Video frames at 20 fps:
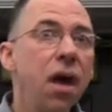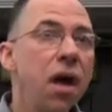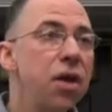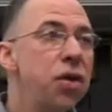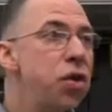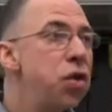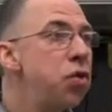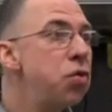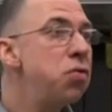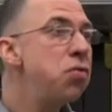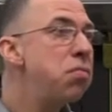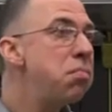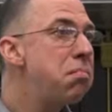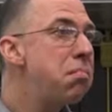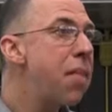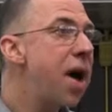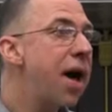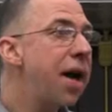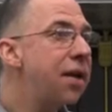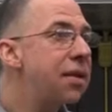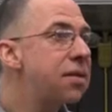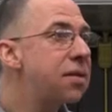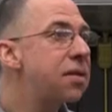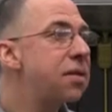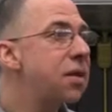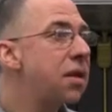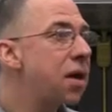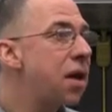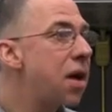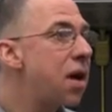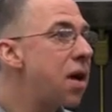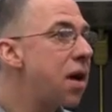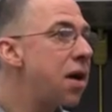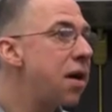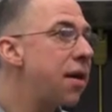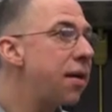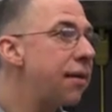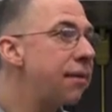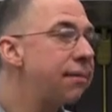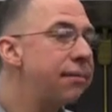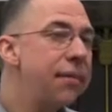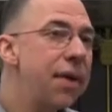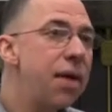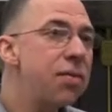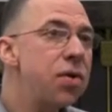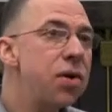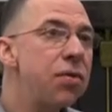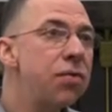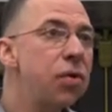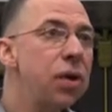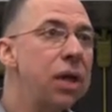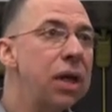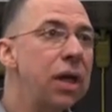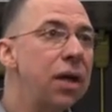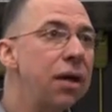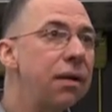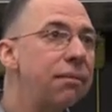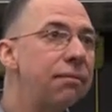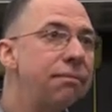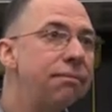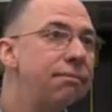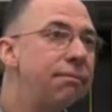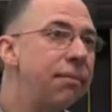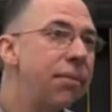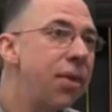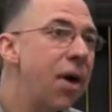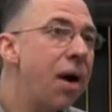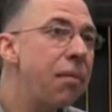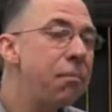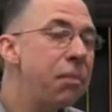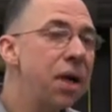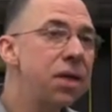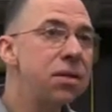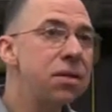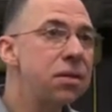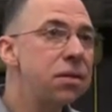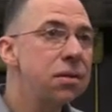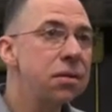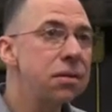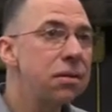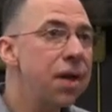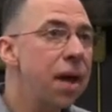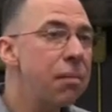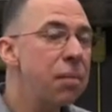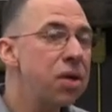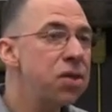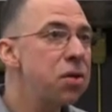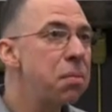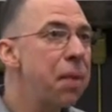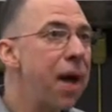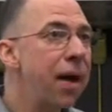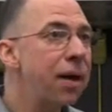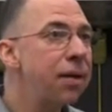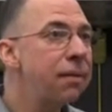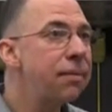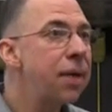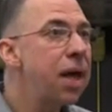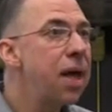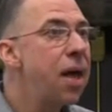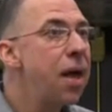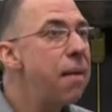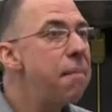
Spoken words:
You might never have really thought that much about it.